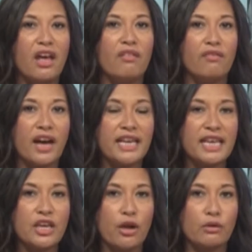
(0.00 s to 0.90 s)

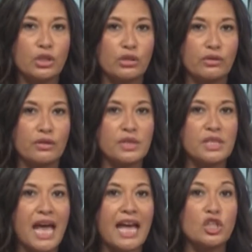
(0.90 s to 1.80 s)
Viking Ocean
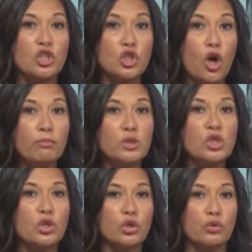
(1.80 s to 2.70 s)
Cruises and
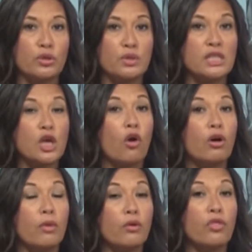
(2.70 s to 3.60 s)
Thompson Cruises are
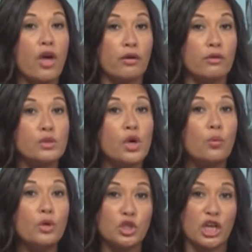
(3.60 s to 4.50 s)
among those
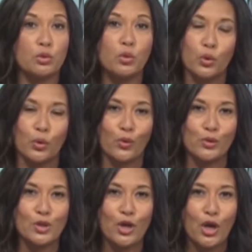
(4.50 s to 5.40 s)
with scheduled
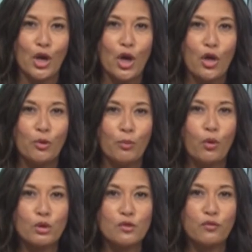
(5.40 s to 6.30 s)
calls. The
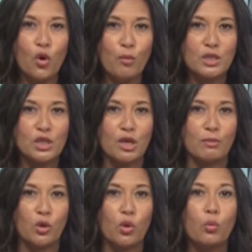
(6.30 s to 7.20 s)
port's former
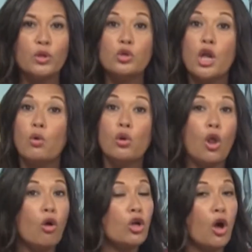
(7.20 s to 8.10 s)
terminal will no
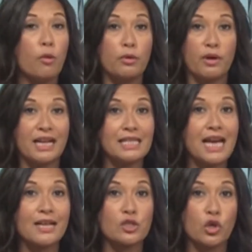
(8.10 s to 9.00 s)
longer operate
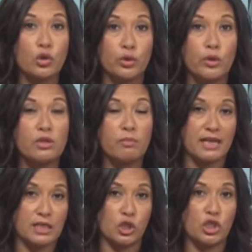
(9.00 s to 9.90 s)
as a cruise
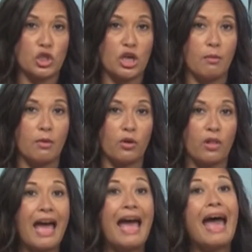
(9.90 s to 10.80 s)
passenger terminal.
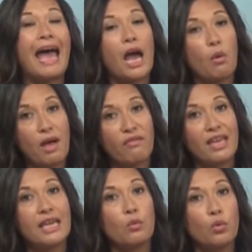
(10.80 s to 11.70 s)
However,
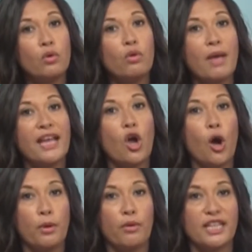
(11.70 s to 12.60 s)
it will remain
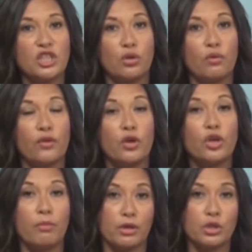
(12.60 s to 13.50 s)
operational for
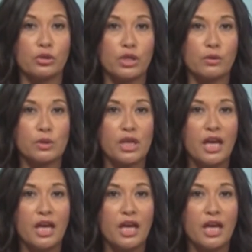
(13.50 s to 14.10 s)
commercial use.